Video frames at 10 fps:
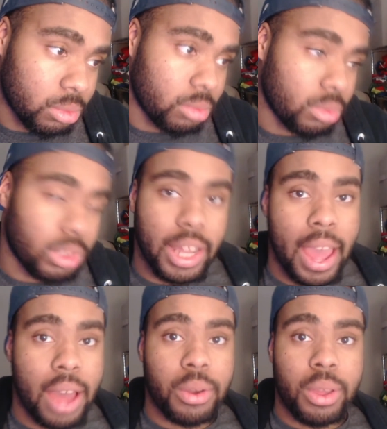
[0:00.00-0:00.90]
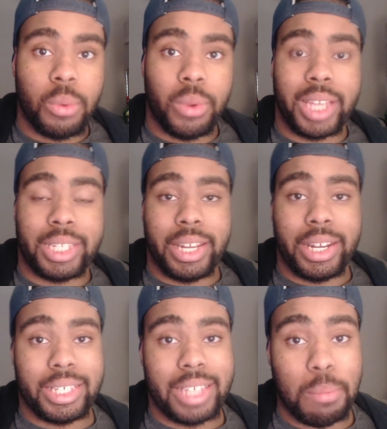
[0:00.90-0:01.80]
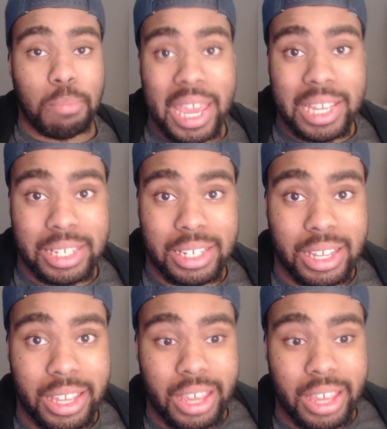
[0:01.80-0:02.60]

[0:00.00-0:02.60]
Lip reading: Now, when I sit here and say basic,